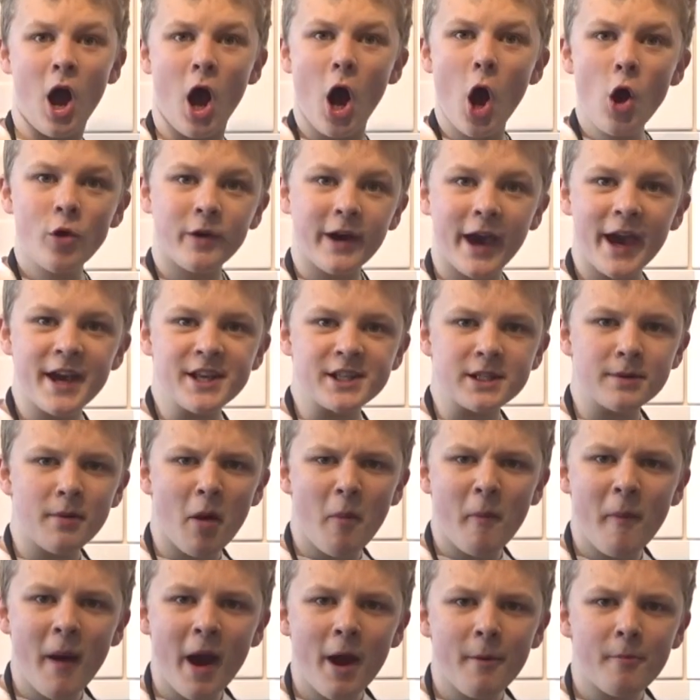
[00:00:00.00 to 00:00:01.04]
Okay, so
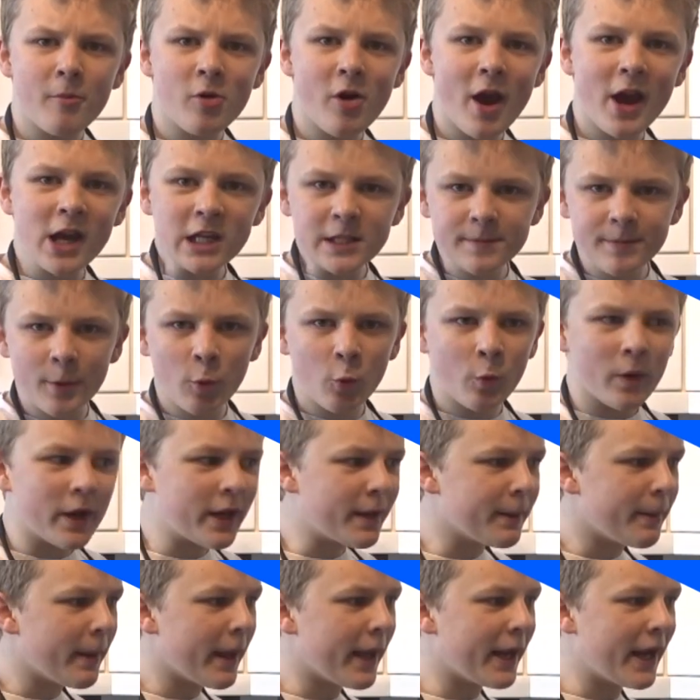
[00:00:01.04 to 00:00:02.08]
my meringue's been
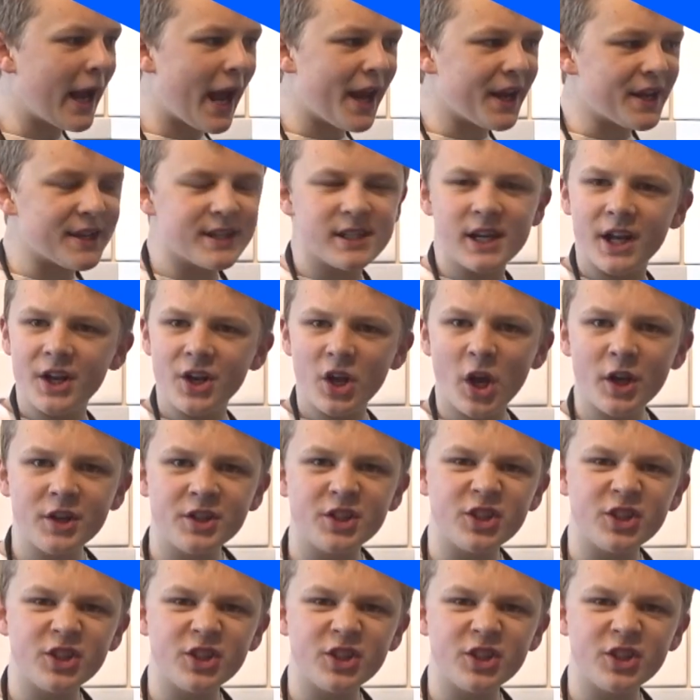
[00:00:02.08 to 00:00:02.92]
whipping and it's at nice